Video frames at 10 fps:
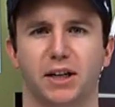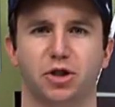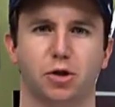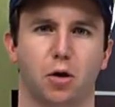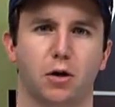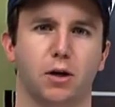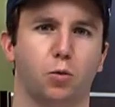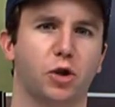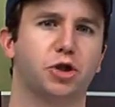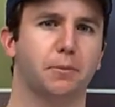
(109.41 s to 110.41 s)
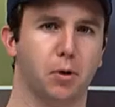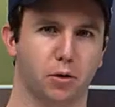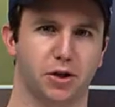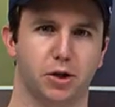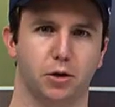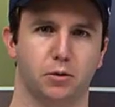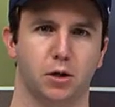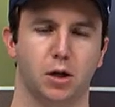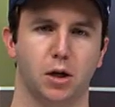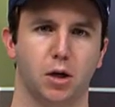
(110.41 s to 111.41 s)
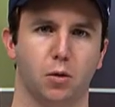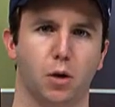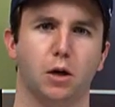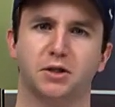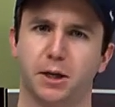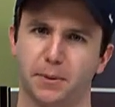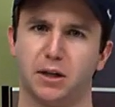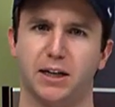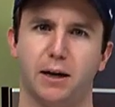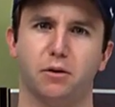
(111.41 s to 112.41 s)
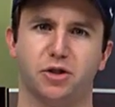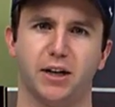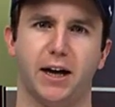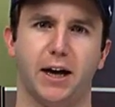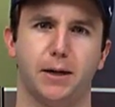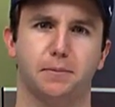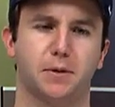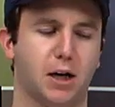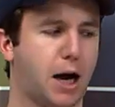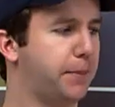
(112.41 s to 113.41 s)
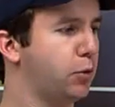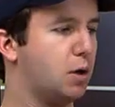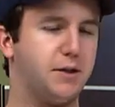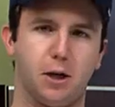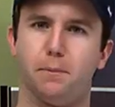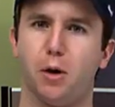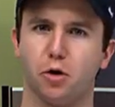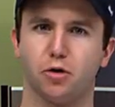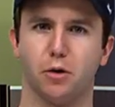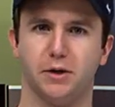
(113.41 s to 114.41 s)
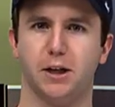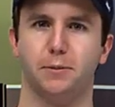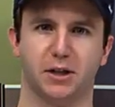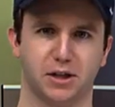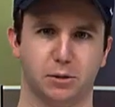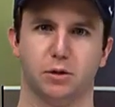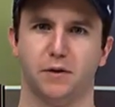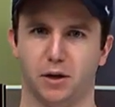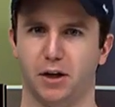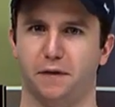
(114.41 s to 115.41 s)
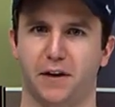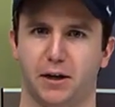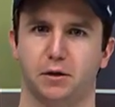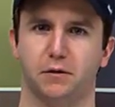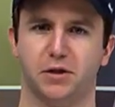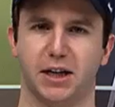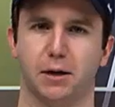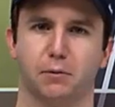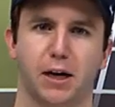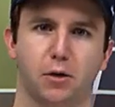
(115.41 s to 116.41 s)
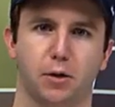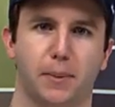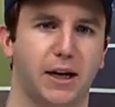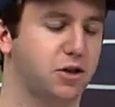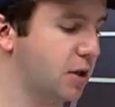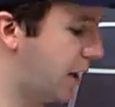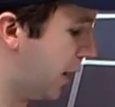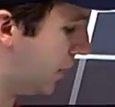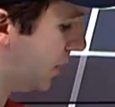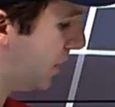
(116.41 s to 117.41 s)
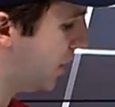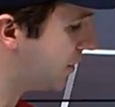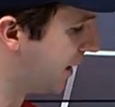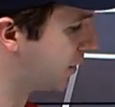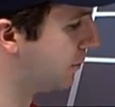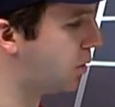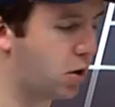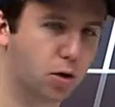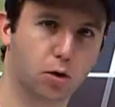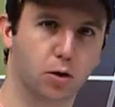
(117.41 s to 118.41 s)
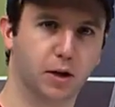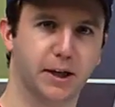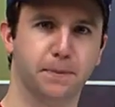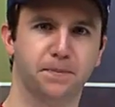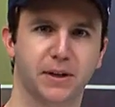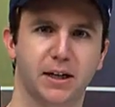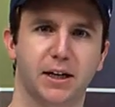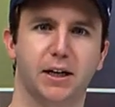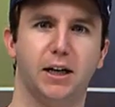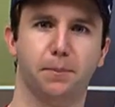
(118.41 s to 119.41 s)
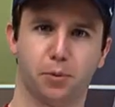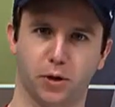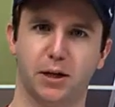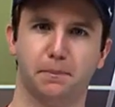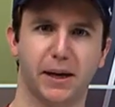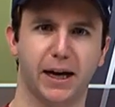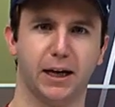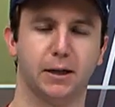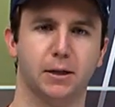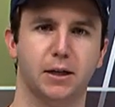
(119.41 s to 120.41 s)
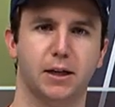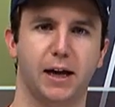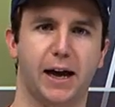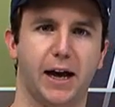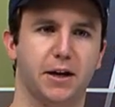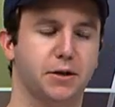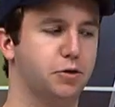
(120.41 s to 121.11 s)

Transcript: gets started, what should Murray do? Well, typically I would say copy what Del Potro did, because it was very effective. Stand right on the baseline, take the ball early, hit pretty big, and